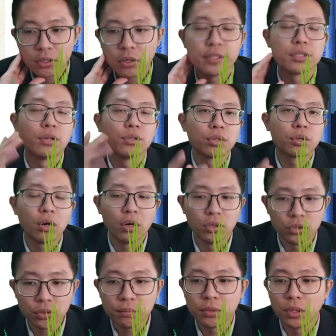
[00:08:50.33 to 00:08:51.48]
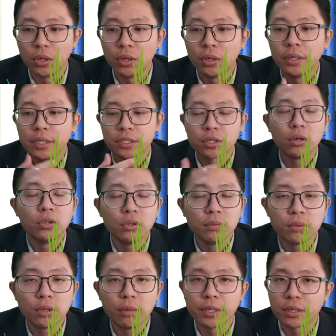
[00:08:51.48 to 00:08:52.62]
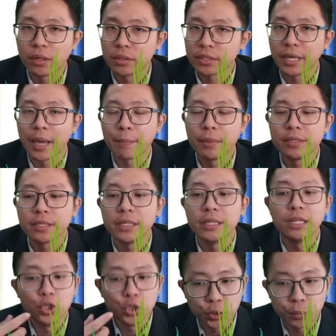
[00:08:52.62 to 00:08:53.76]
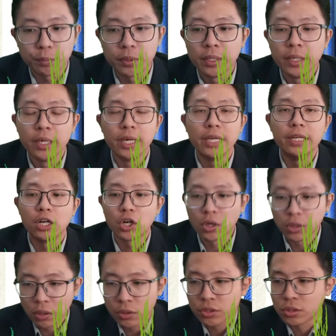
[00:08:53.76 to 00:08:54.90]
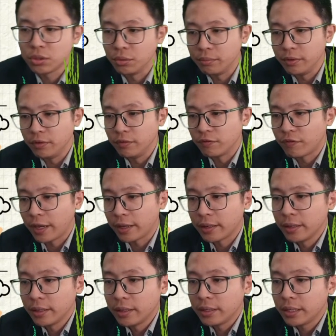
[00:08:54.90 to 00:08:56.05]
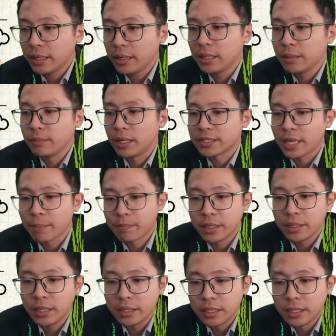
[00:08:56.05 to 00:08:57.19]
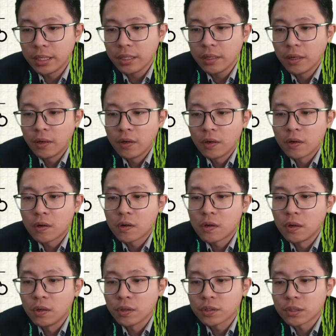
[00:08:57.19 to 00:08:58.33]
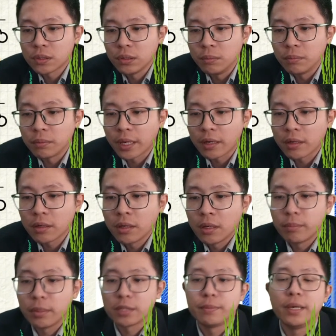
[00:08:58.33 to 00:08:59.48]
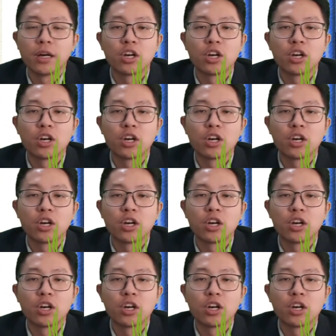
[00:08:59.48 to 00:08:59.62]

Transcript: is also called loop law. It's called loop law because it happens in a loop, in a closed loop, in fact. Yeah, it must happen in a closed loop. Must be a